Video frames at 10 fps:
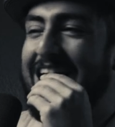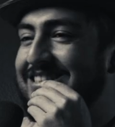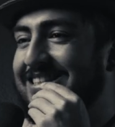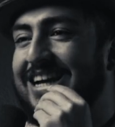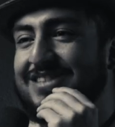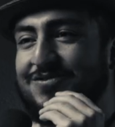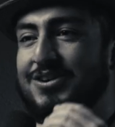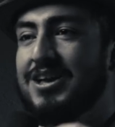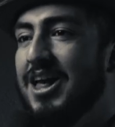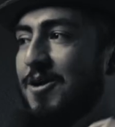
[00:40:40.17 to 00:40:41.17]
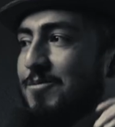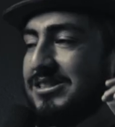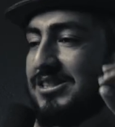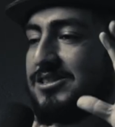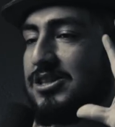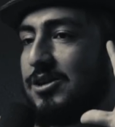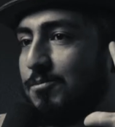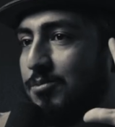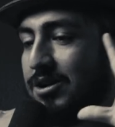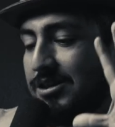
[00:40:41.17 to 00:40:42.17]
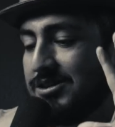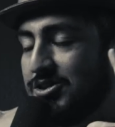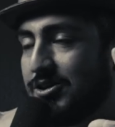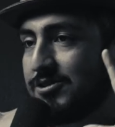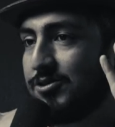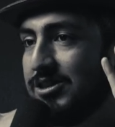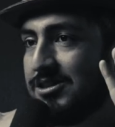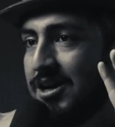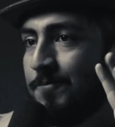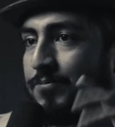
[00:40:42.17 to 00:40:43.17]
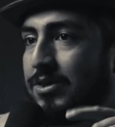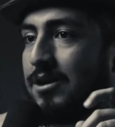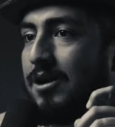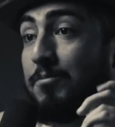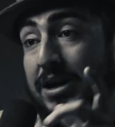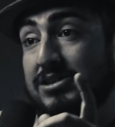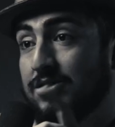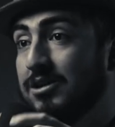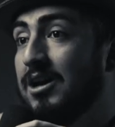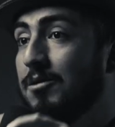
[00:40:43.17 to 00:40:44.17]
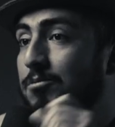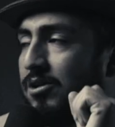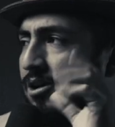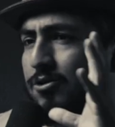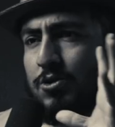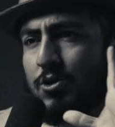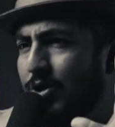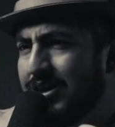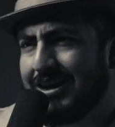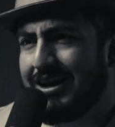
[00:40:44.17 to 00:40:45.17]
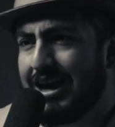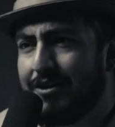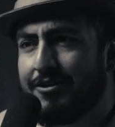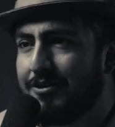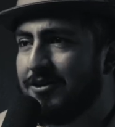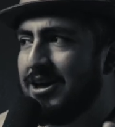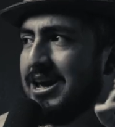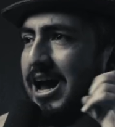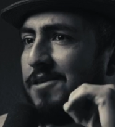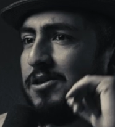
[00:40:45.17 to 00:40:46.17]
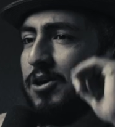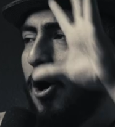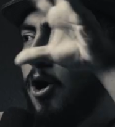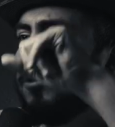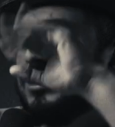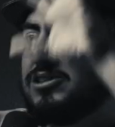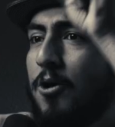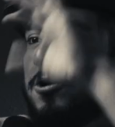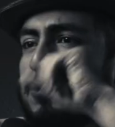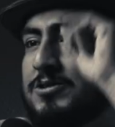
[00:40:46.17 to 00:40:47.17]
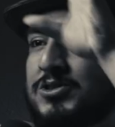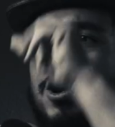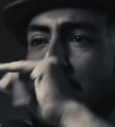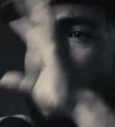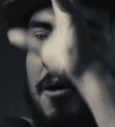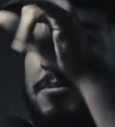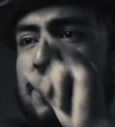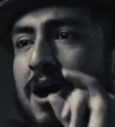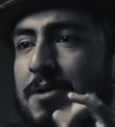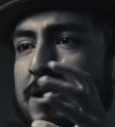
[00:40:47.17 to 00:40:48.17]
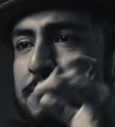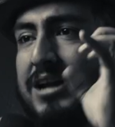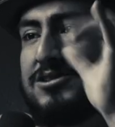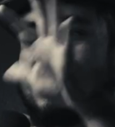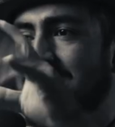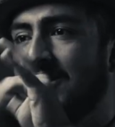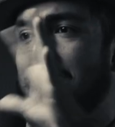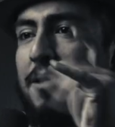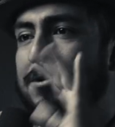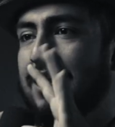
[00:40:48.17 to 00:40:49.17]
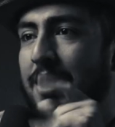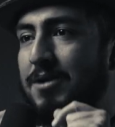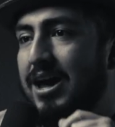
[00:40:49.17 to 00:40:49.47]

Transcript: Nasty ass food. Yeah. But she took a screenshot, a picture, put it on Google, I think. I don't know. And then all these articles started popping up and pictures started popping up.